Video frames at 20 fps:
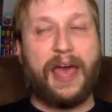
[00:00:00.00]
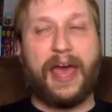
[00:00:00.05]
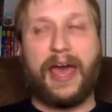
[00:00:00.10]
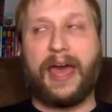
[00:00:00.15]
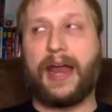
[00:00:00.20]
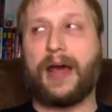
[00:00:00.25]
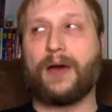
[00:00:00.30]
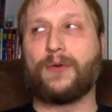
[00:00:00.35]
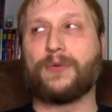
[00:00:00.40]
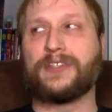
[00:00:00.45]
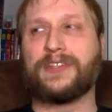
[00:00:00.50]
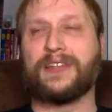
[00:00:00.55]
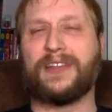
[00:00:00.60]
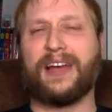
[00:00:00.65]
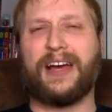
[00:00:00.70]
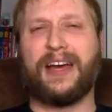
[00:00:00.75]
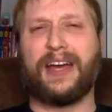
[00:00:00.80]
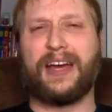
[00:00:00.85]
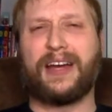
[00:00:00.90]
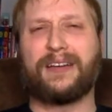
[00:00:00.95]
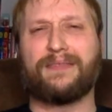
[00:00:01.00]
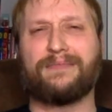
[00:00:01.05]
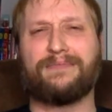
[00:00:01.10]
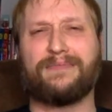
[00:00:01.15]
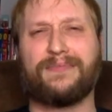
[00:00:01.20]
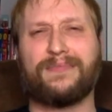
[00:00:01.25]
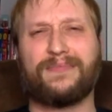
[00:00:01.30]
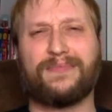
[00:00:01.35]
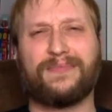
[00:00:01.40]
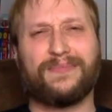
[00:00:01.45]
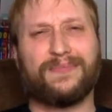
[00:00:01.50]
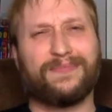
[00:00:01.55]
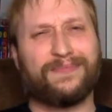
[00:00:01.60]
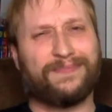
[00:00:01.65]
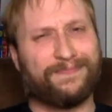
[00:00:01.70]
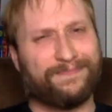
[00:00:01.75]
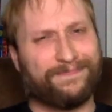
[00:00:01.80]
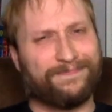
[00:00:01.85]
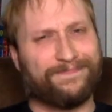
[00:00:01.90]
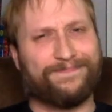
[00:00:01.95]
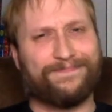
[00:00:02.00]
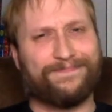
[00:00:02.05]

and I was like, mm,